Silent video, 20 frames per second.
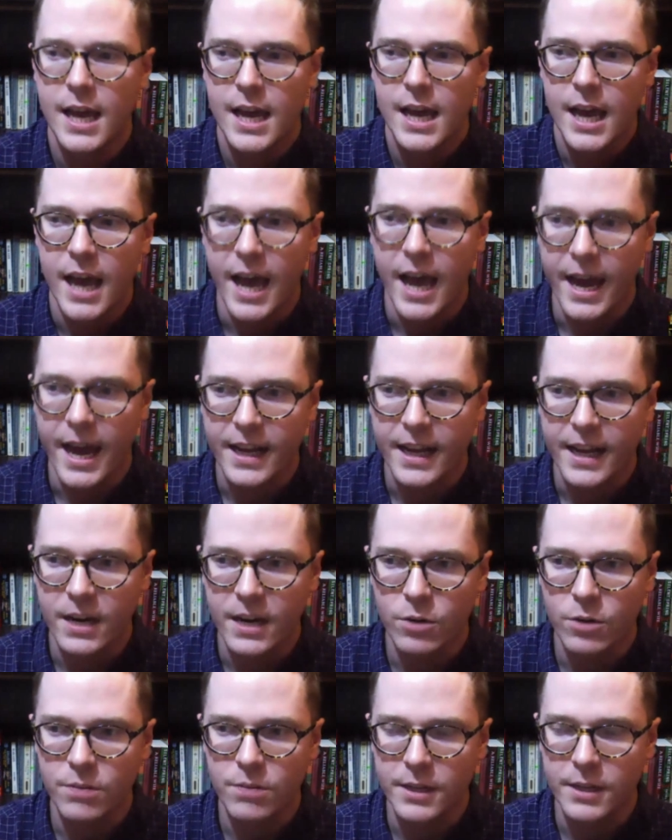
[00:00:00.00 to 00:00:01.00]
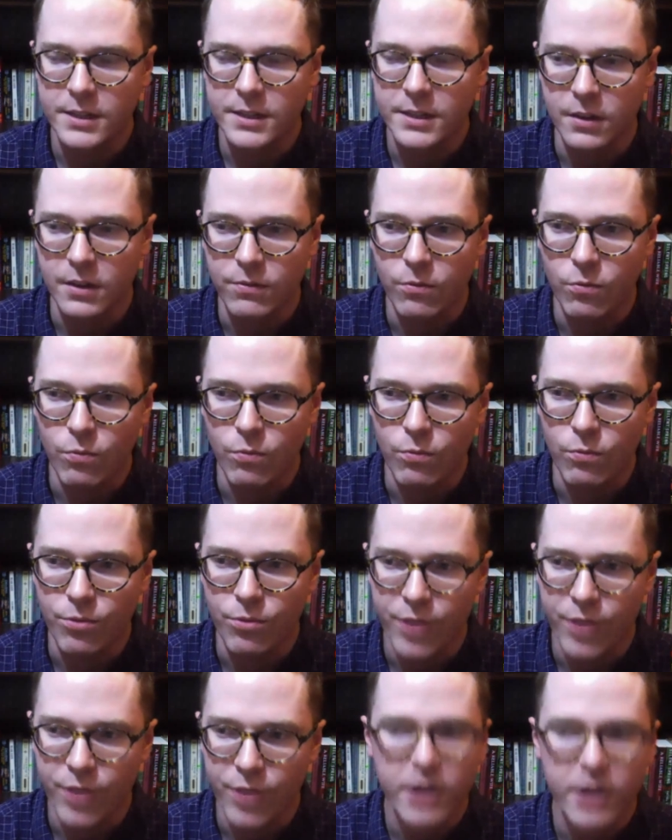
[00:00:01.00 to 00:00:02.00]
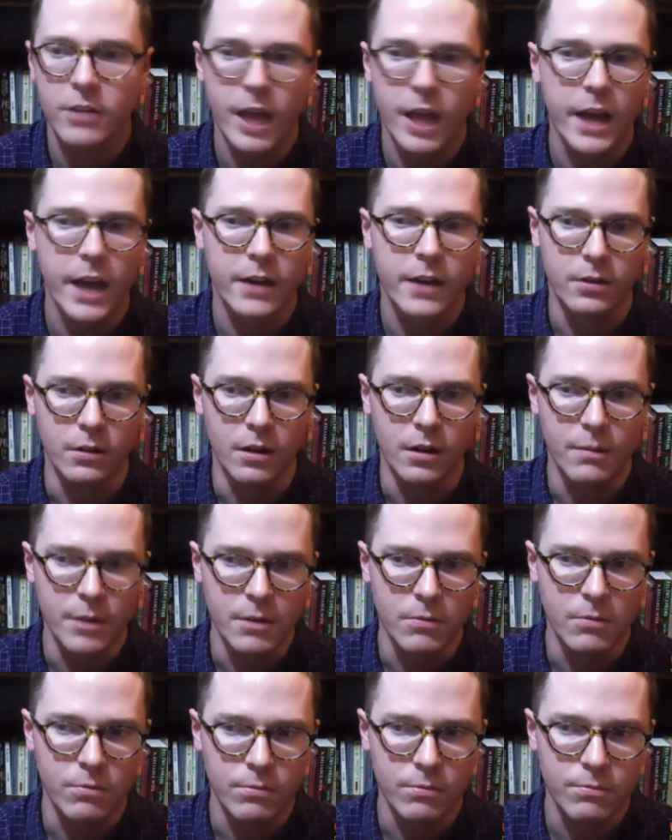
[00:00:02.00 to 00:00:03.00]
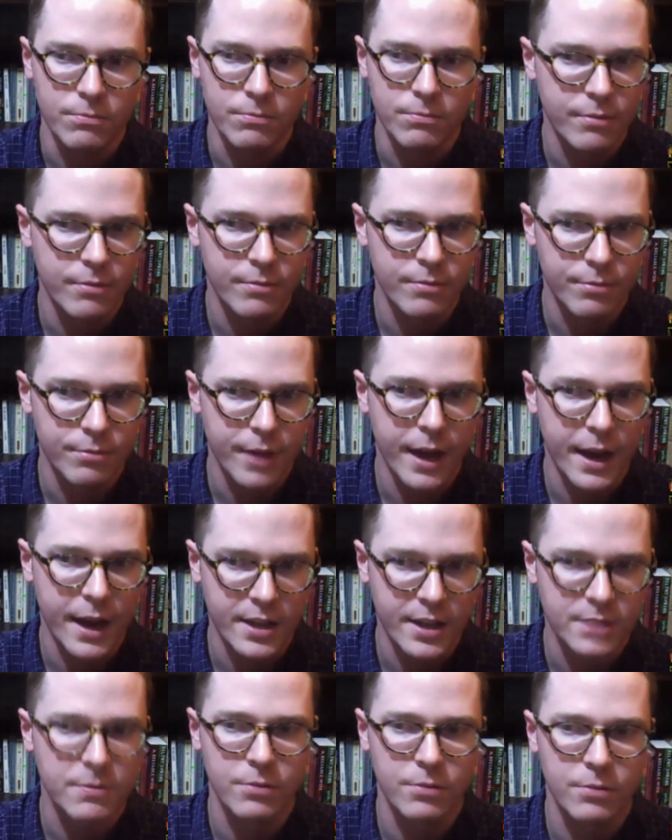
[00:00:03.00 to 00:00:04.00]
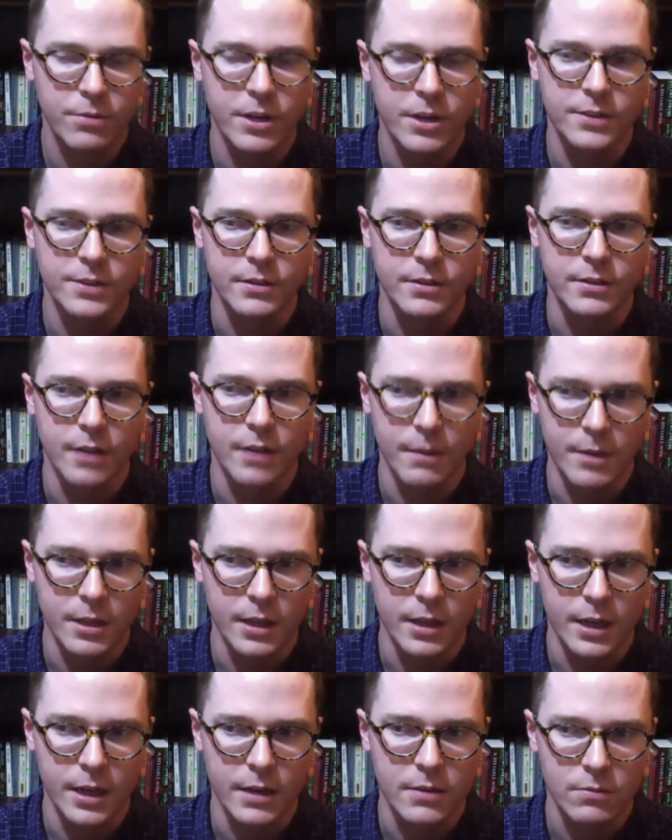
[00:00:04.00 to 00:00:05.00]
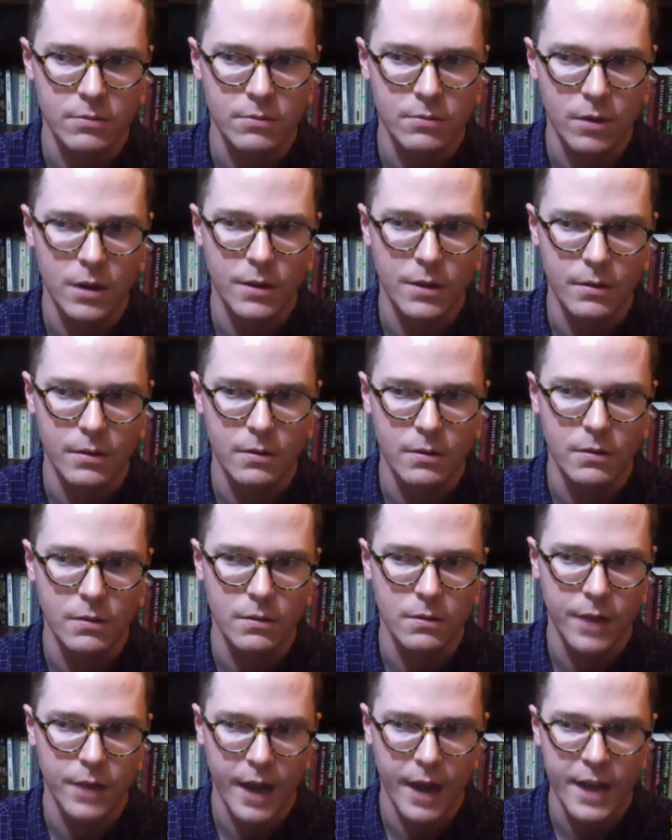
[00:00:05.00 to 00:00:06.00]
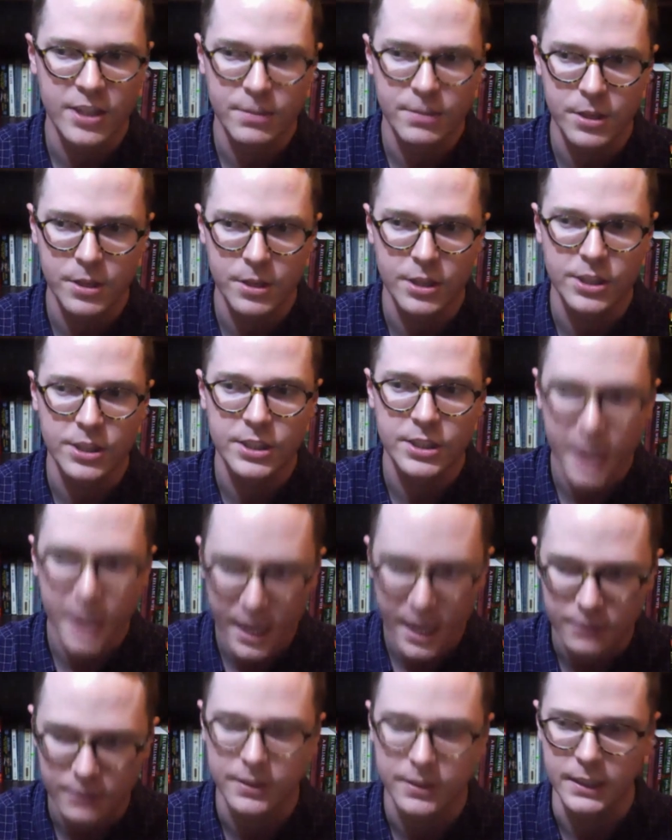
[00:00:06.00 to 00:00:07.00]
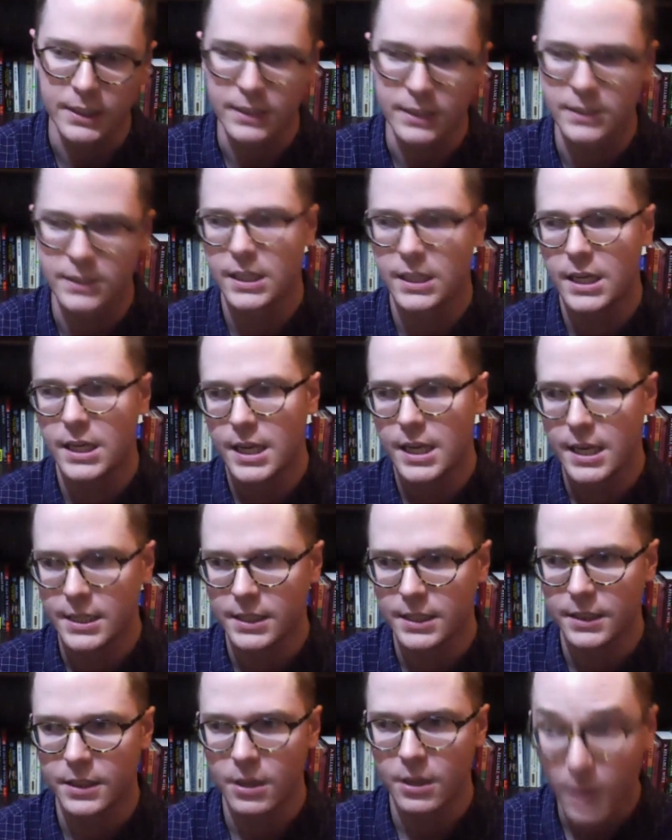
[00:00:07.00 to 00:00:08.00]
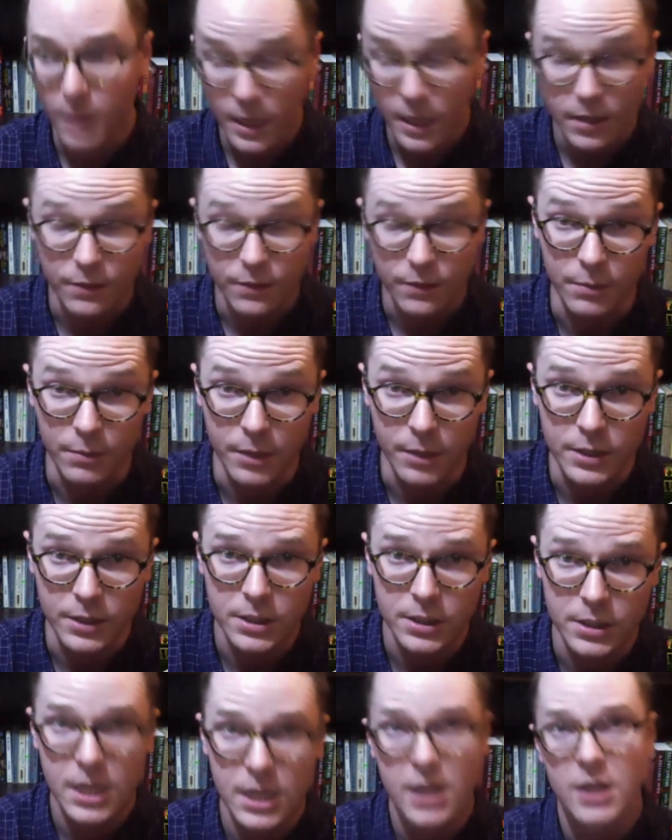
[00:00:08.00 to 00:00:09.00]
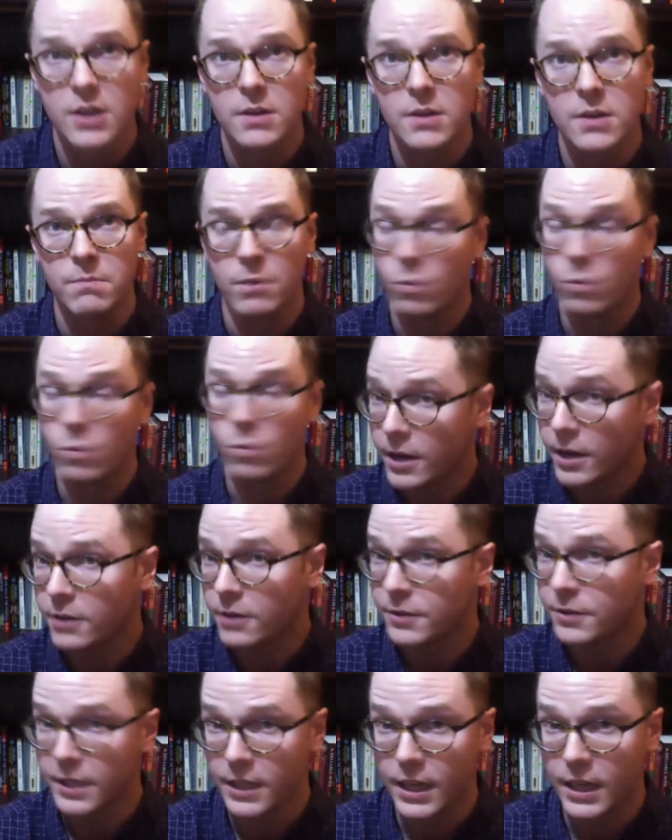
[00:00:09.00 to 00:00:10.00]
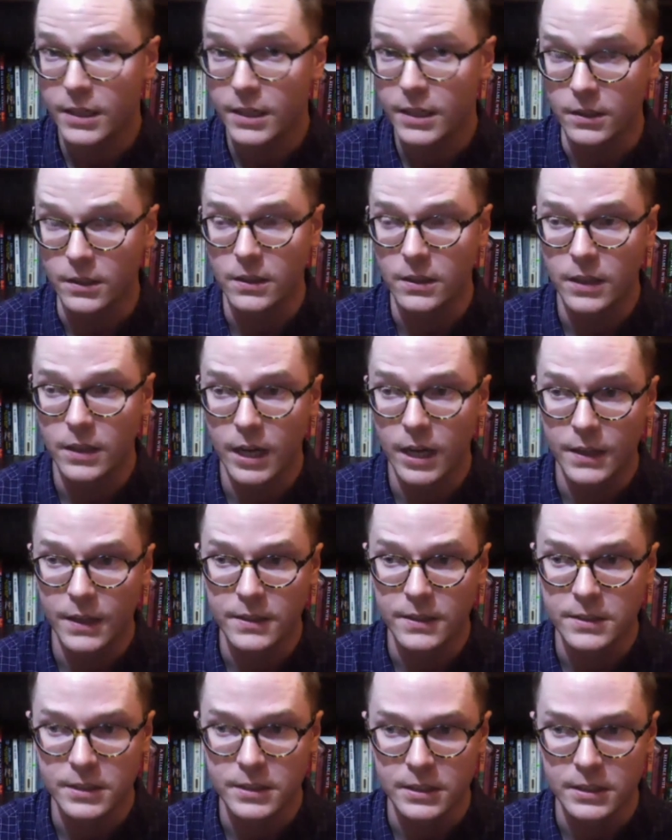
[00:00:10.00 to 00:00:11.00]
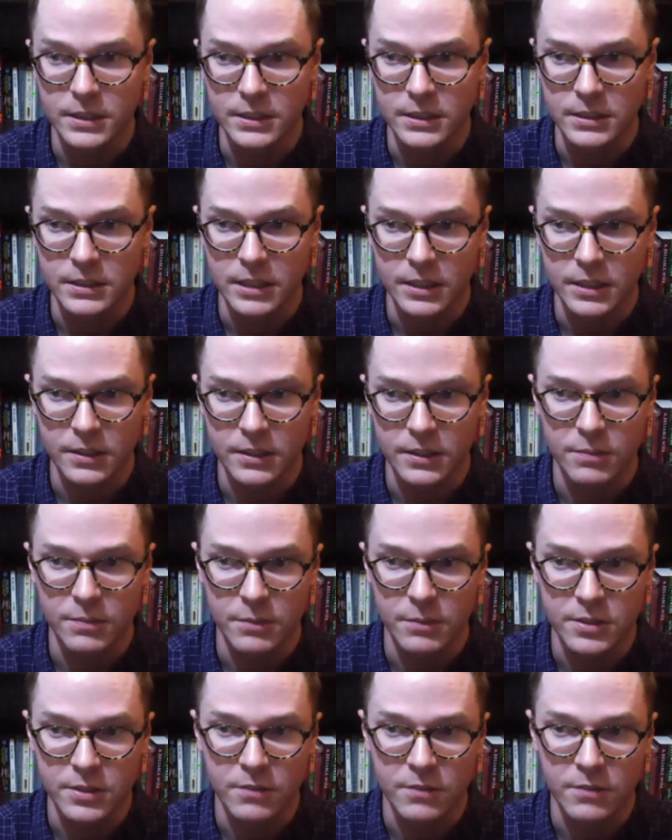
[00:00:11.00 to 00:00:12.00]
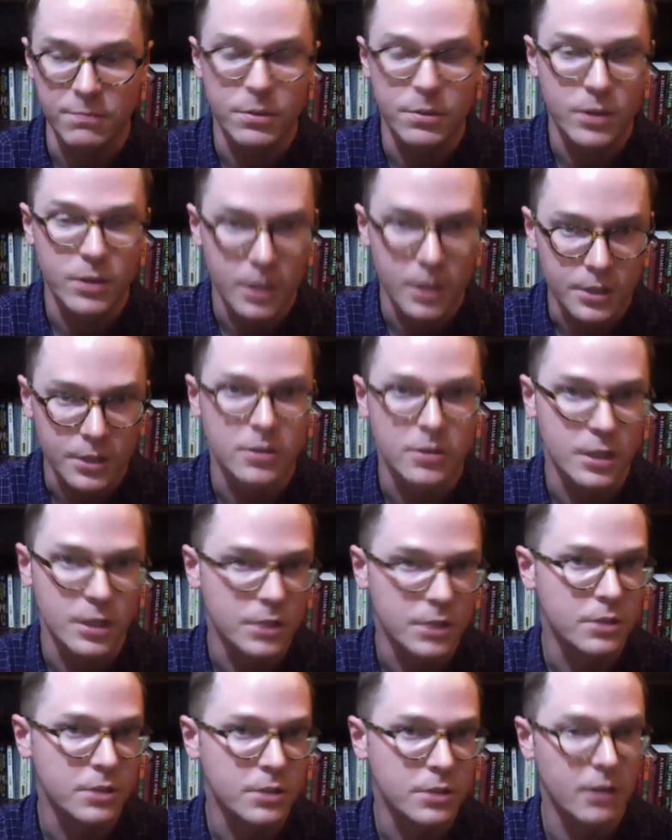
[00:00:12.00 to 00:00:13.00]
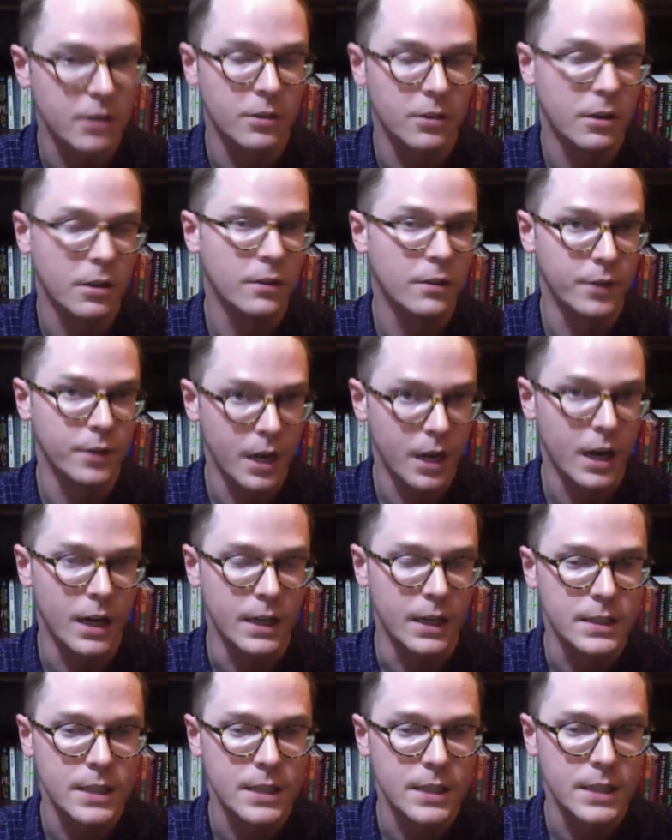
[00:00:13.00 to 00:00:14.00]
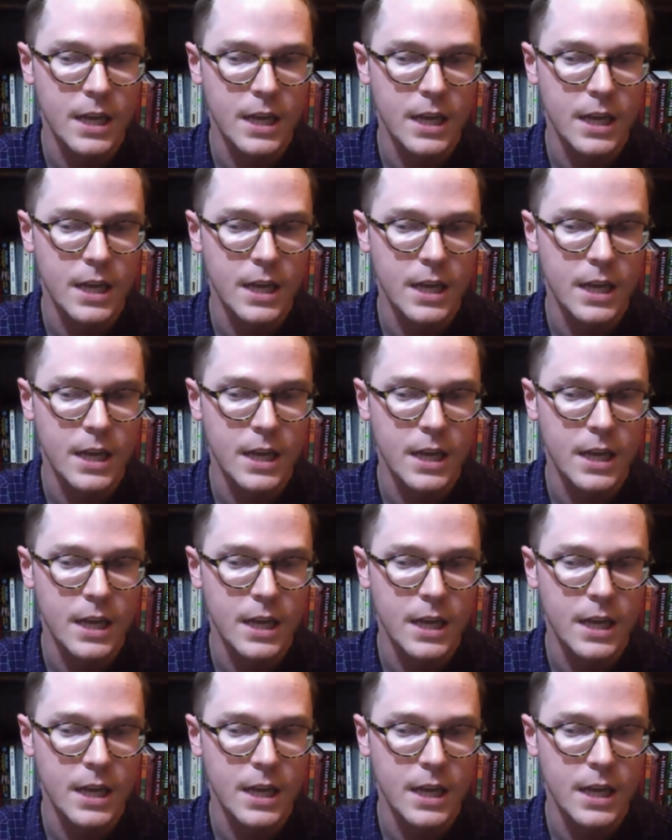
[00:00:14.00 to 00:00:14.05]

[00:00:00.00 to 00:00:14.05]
And I kind of wondered to myself, they don't like her. I mean, that has to be the reason. I mean, like, uh, that has to be the state of things, is that they don't like her very much. But why don't they like her? And then suddenly I thought to myself, because her country killed all of their gods.